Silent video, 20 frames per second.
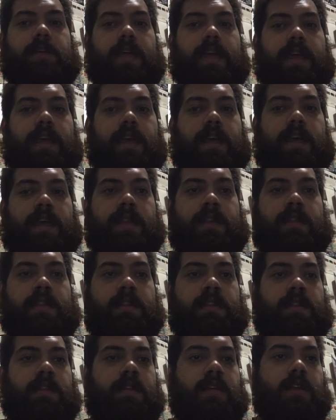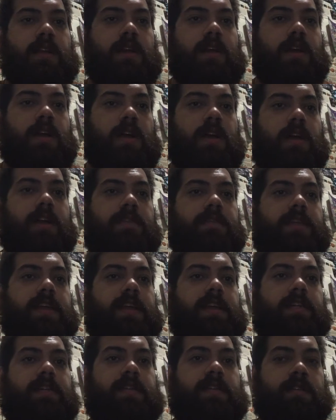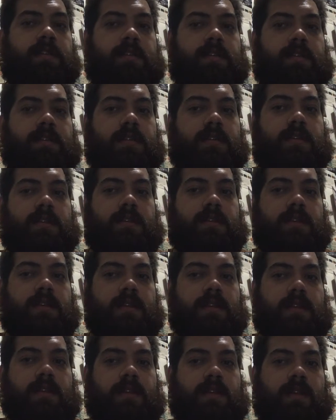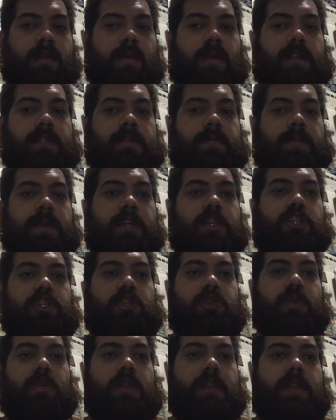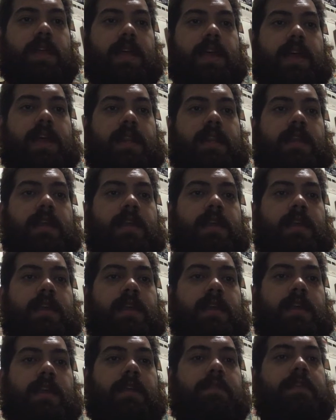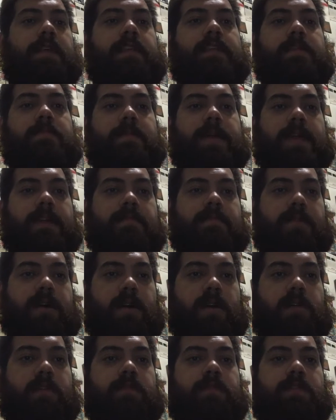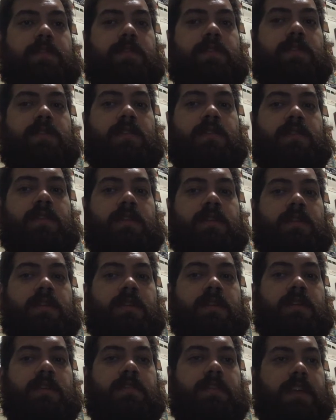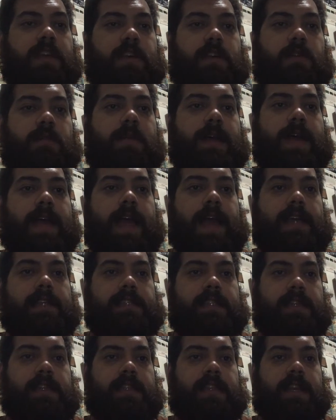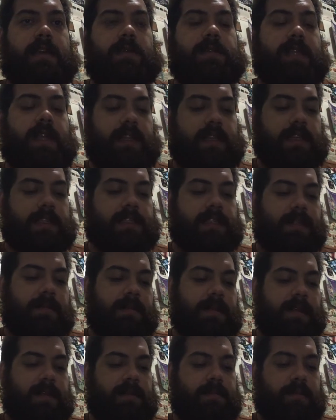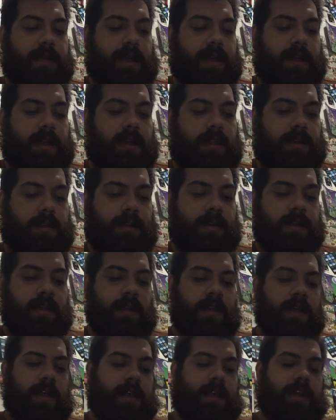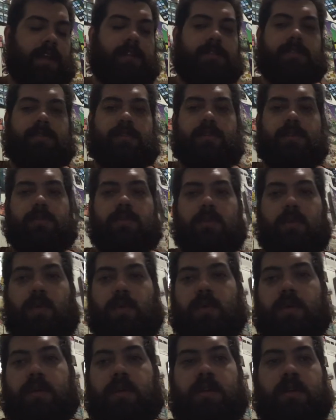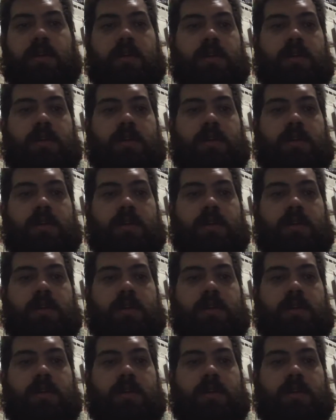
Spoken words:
and Heart of Kirin. They wanted to make sure that if they did make a powerful vehicle by accident, that it was at least limited by color. And here's 2 more